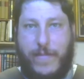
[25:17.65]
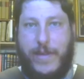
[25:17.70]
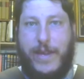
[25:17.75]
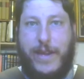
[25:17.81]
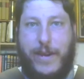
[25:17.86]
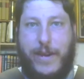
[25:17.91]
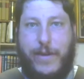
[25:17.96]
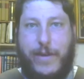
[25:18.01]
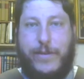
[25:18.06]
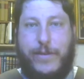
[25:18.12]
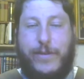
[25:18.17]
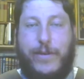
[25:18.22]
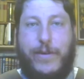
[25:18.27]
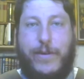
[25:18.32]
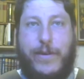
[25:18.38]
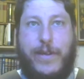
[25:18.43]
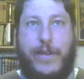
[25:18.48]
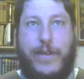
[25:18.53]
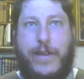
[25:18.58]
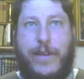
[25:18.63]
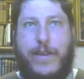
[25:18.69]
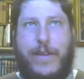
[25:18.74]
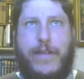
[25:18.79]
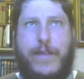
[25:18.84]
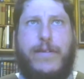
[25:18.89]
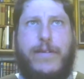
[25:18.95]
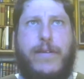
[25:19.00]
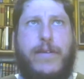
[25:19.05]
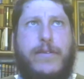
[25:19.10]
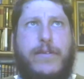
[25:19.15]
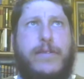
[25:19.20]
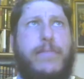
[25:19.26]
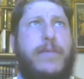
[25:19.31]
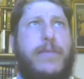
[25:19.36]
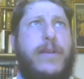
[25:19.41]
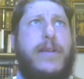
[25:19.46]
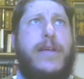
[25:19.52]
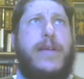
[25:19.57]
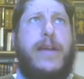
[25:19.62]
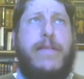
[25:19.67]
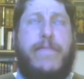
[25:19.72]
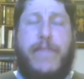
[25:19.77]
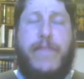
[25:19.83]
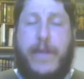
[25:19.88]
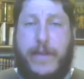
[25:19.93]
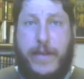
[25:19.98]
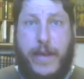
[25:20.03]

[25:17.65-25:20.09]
you know and so it, it, it's something to you know, that effect